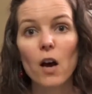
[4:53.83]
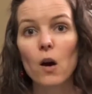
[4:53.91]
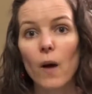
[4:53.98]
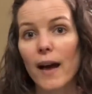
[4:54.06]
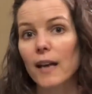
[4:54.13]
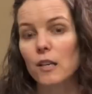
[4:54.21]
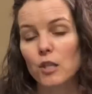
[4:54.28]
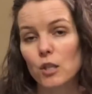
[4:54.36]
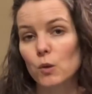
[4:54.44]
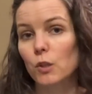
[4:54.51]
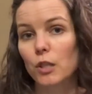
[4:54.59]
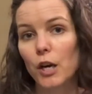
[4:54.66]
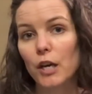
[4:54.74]
oh, I can just
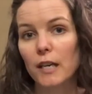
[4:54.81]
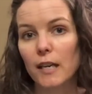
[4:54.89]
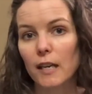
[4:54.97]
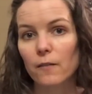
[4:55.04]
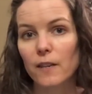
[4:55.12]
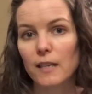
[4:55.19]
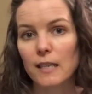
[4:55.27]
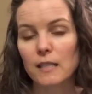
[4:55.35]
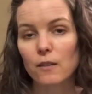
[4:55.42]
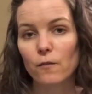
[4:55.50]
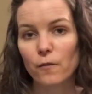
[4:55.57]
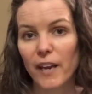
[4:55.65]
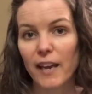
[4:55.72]
return it if it
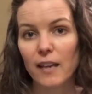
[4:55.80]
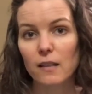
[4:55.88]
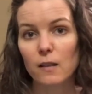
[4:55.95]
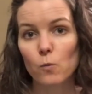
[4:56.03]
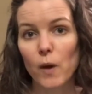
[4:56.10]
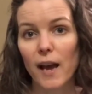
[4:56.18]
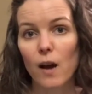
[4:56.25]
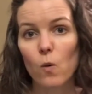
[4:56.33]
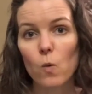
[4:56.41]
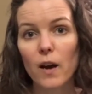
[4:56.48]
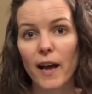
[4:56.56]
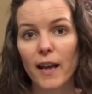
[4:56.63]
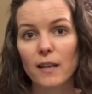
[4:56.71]
doesn't fit the way I
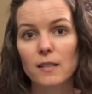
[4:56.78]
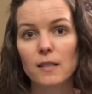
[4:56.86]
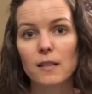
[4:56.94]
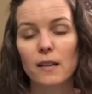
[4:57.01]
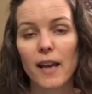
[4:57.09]
want.